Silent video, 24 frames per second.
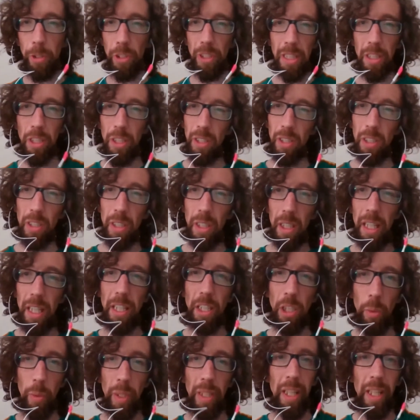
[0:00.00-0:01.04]
Nations,
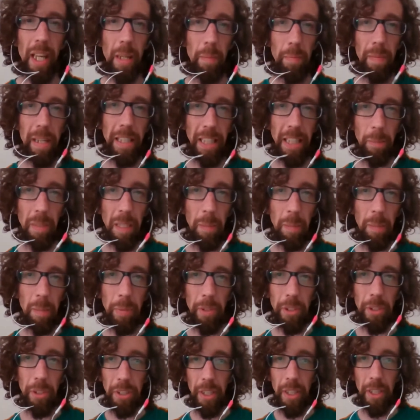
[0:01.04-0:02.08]
Inuit, and Métis
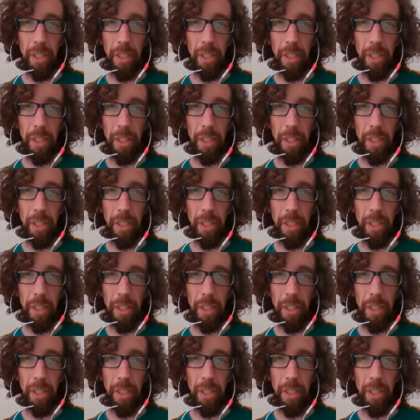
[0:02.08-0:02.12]
peoples.